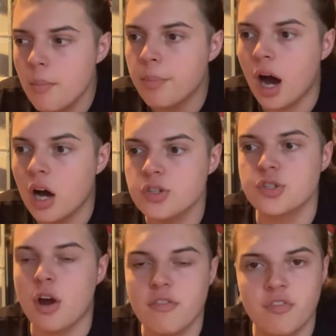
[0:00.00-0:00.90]
but
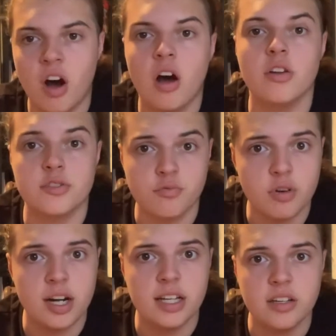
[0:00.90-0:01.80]
so far looks
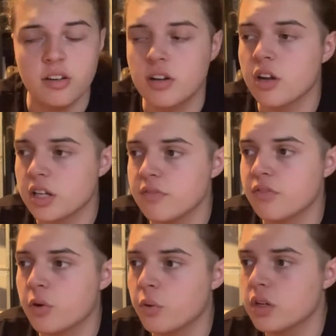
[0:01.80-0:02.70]
really good. Looking
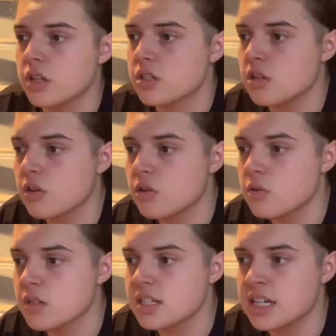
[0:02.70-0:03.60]
forward
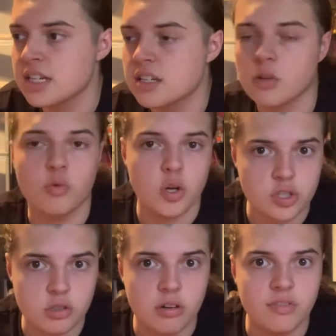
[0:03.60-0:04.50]
to seeing the
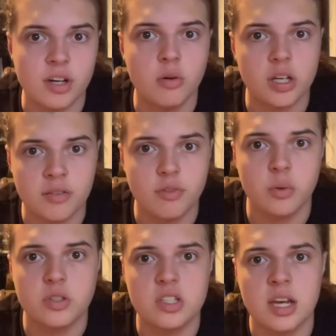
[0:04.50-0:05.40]
roster reveal, looking
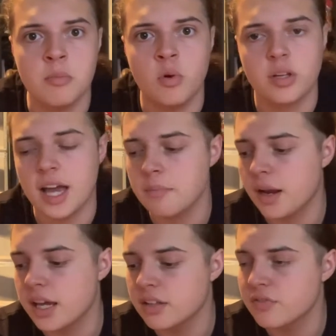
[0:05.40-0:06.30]
forward to seeing more
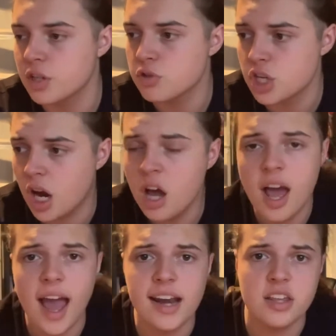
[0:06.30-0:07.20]
gameplay in the future.
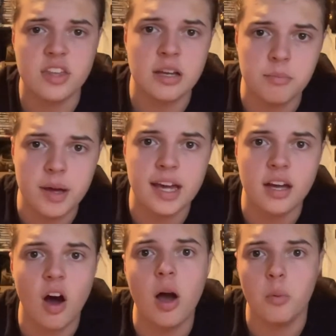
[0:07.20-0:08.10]
Anything
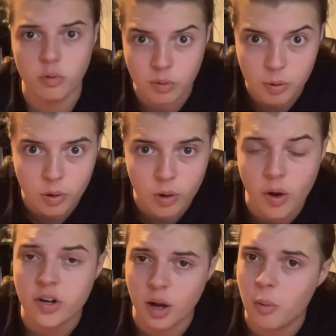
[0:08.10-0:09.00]
big I will report
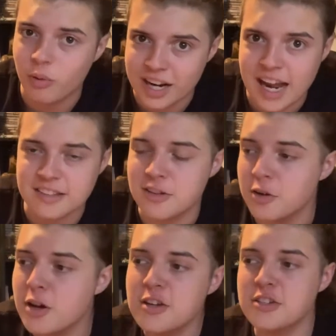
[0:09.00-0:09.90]
on and I will react
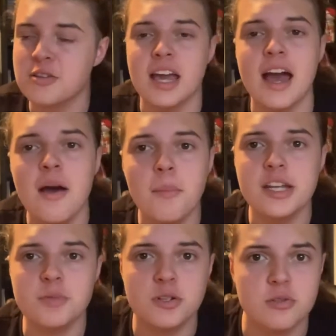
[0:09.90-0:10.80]
to. So yeah,
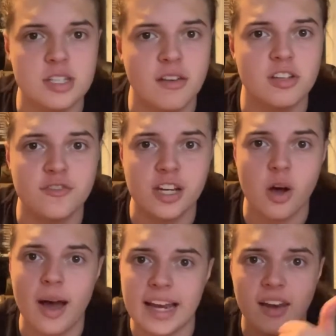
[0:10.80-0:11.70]
please be sure to give this
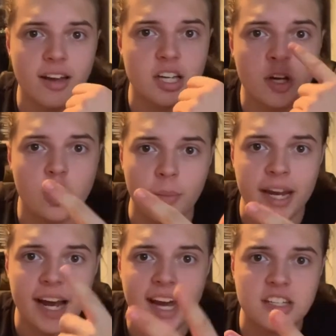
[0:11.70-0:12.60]
video a like,
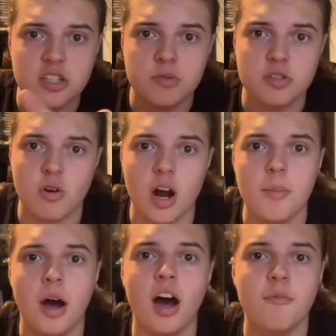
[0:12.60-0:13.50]
comment and
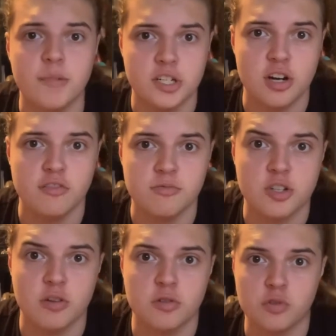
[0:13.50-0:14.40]
subscribe. I've been Joe from
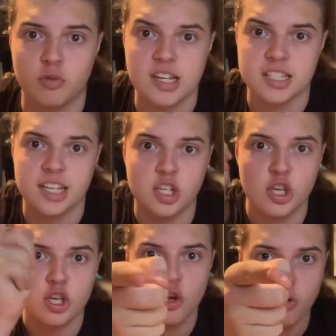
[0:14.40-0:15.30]
Joe Talks Wrestling.
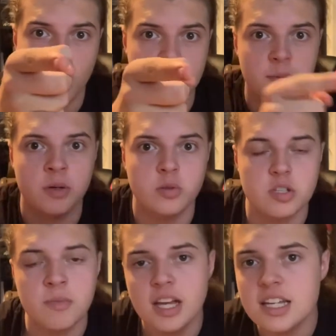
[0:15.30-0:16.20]
You guys have been
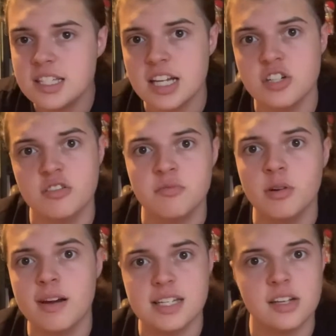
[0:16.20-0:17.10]
awesome. Stay tuned for
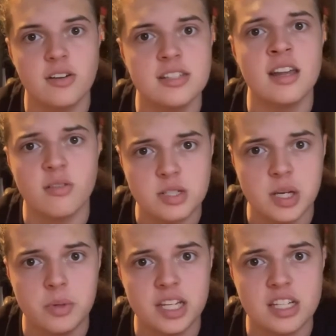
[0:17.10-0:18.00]
more wrestling content. I'll
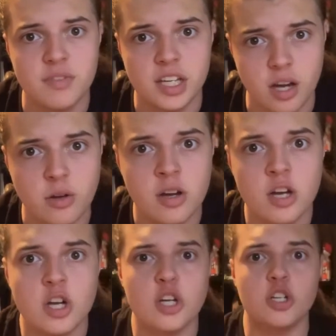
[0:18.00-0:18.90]
see you in the next video.
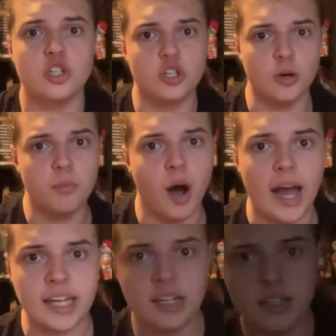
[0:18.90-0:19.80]
Goodbye.